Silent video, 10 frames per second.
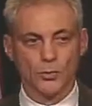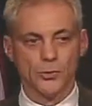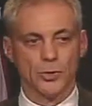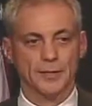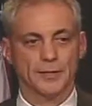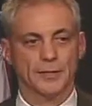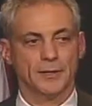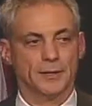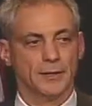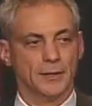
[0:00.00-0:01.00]
You know, I
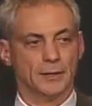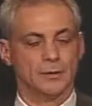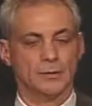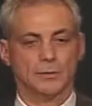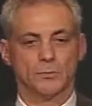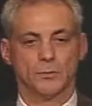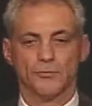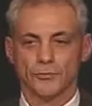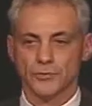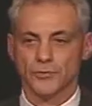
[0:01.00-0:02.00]
did a, uh, well,
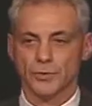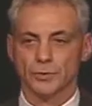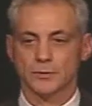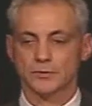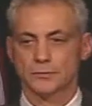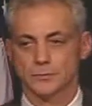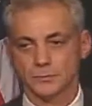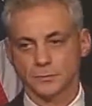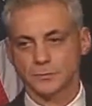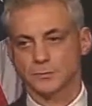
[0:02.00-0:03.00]
first of all,
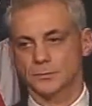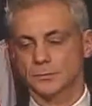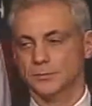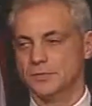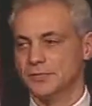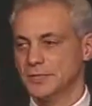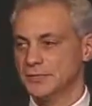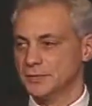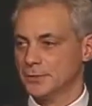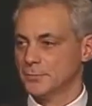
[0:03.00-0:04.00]
let me say
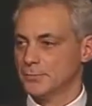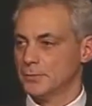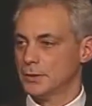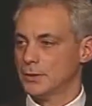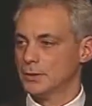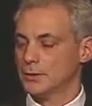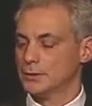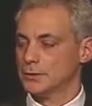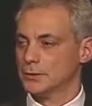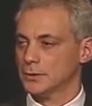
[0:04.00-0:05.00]
something uh,
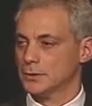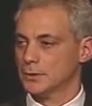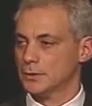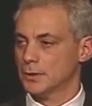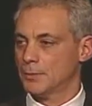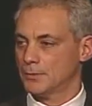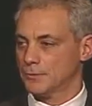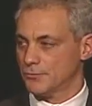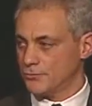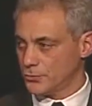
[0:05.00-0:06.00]

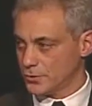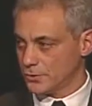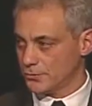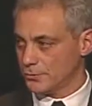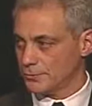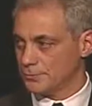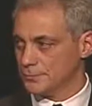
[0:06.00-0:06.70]
about the food desert.